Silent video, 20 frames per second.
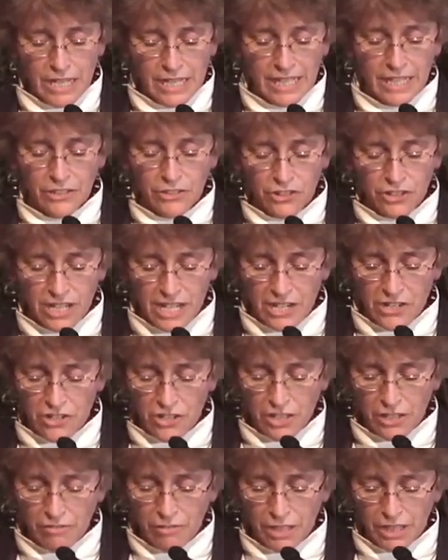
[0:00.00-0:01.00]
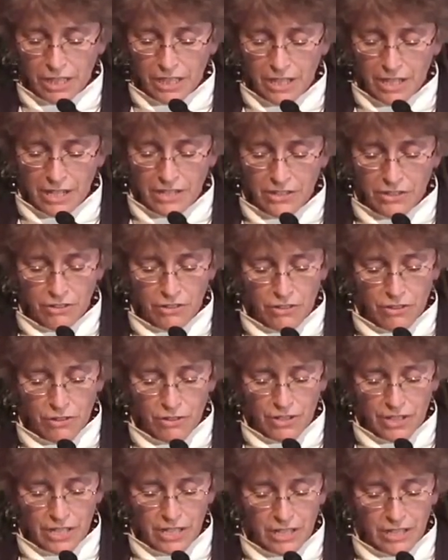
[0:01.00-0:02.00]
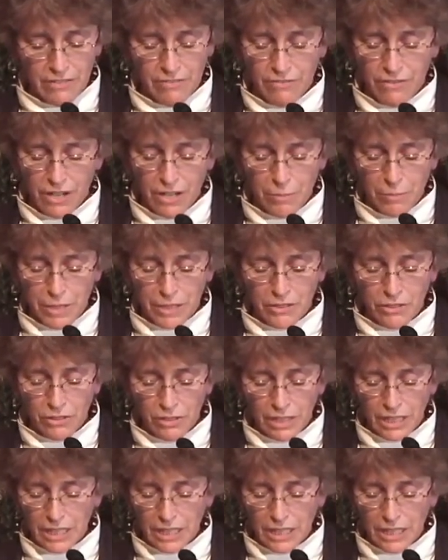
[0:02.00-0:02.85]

an internationally recognized authority on environmental